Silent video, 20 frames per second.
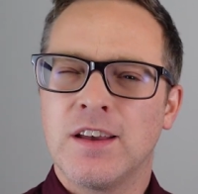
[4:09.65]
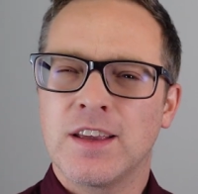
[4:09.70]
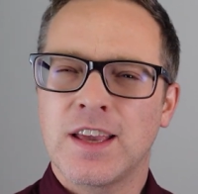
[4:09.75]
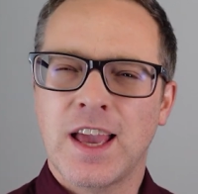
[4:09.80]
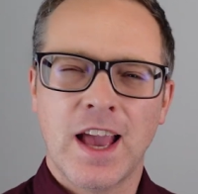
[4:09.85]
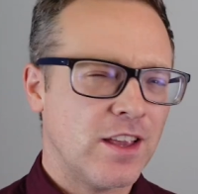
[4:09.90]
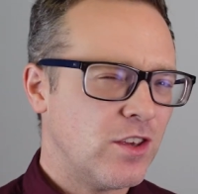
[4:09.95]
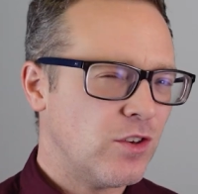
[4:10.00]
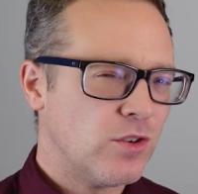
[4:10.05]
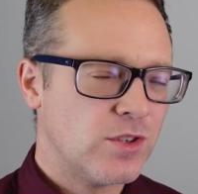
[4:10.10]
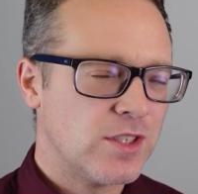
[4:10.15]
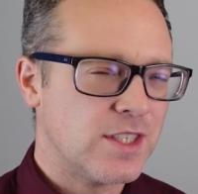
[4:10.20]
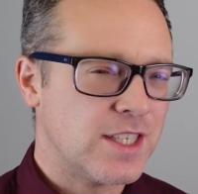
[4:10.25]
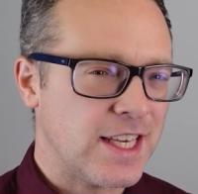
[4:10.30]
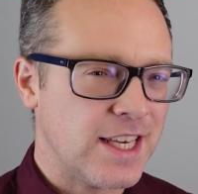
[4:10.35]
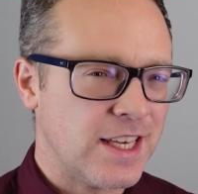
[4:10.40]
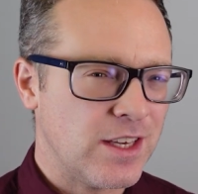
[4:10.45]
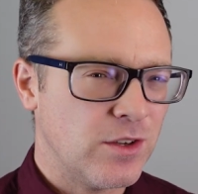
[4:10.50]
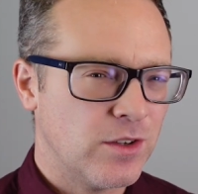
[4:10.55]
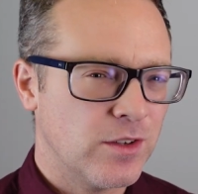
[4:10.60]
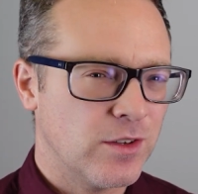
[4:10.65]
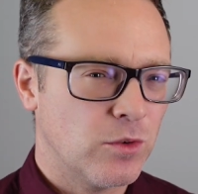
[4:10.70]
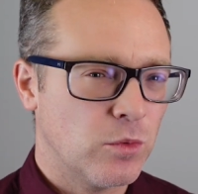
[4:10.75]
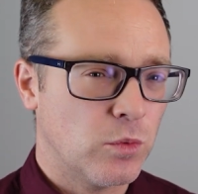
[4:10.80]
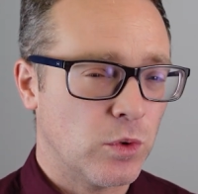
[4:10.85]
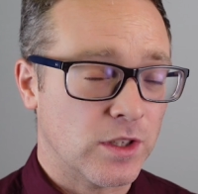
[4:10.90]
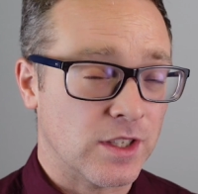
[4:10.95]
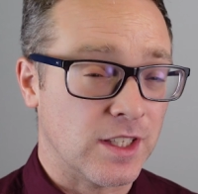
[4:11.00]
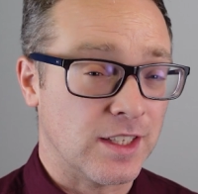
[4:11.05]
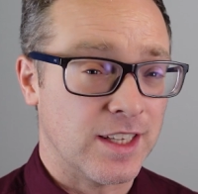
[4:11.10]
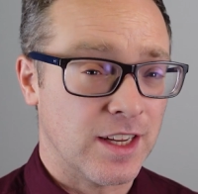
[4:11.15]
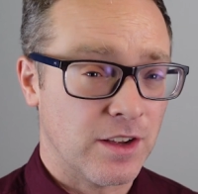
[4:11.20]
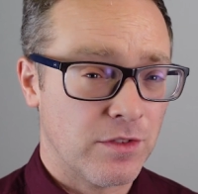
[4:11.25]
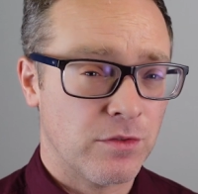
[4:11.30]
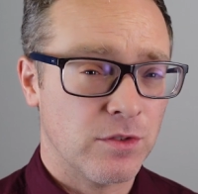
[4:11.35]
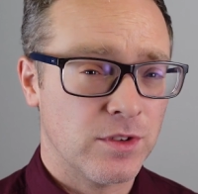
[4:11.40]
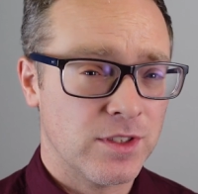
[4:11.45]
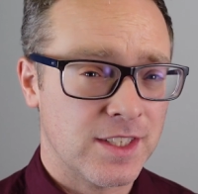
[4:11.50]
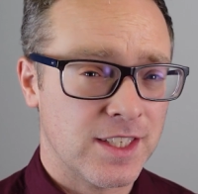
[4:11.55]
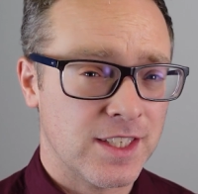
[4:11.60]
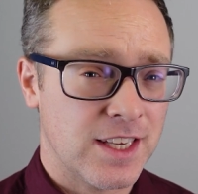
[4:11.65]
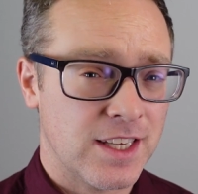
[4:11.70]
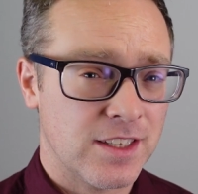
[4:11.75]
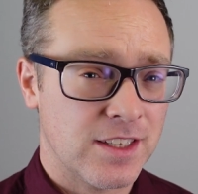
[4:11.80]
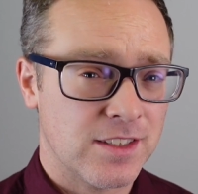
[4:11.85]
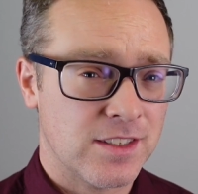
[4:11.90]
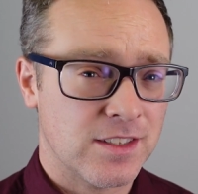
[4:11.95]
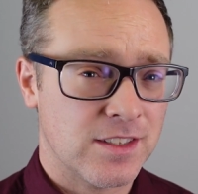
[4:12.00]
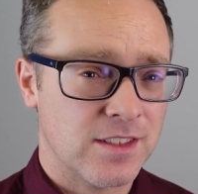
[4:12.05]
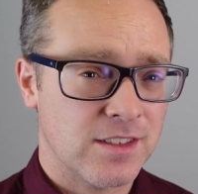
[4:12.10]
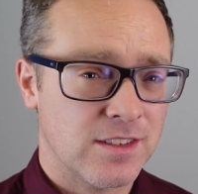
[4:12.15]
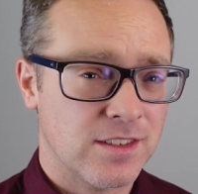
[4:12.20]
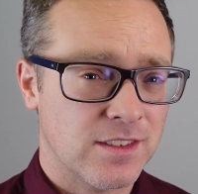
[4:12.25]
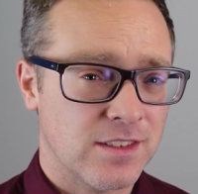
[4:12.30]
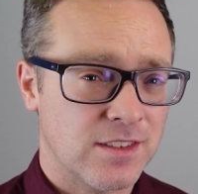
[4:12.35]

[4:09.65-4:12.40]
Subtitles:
Can you see what the difference is?